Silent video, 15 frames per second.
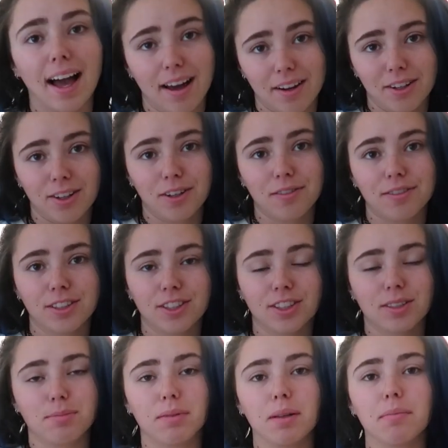I don't know if it's
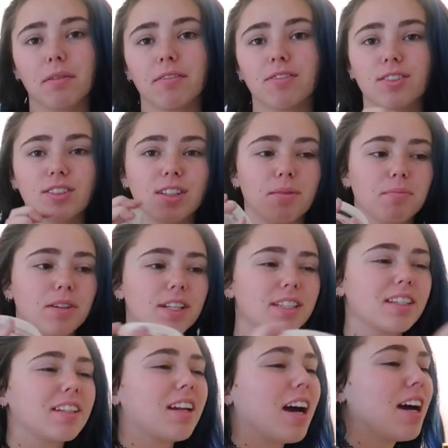just me, but for some
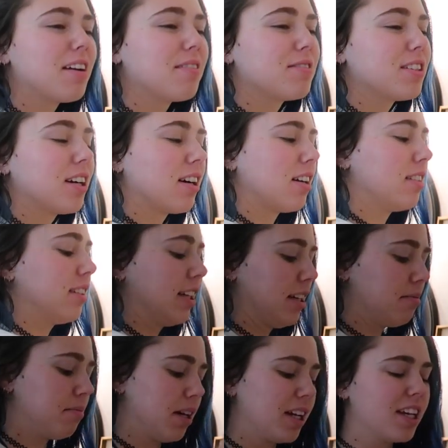reason, I have to
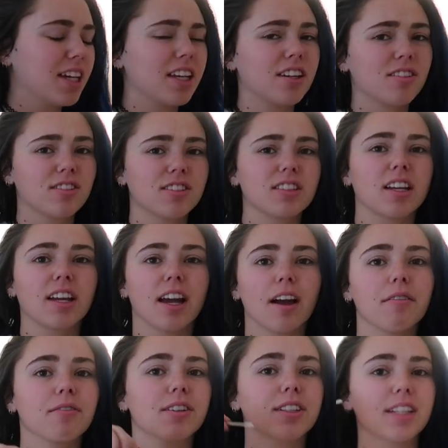clean my ears like
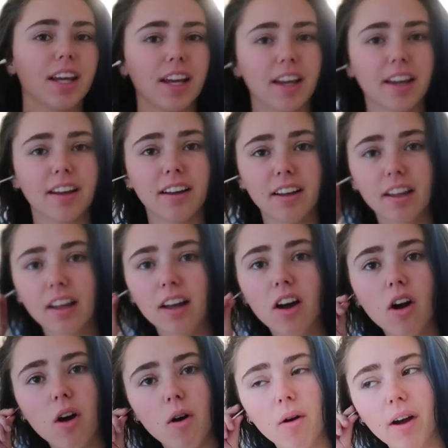every day
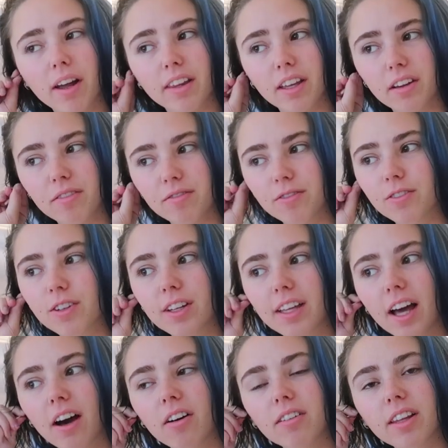or I like freak
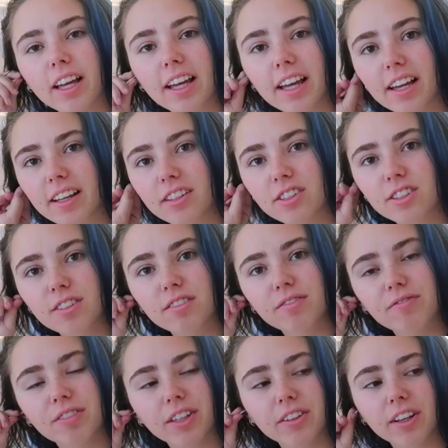out. Like I can just
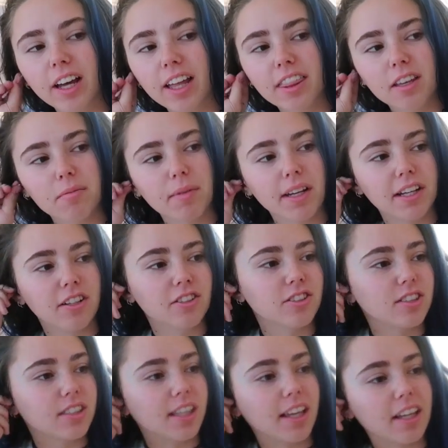feel it. I think my ears
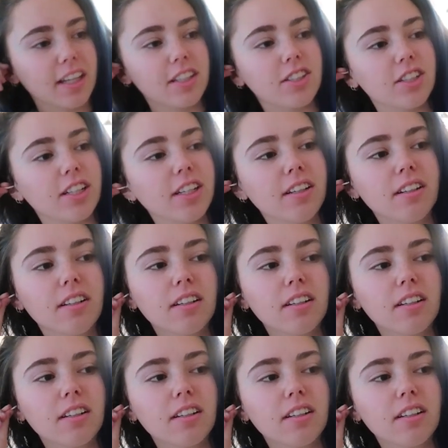just get itchy.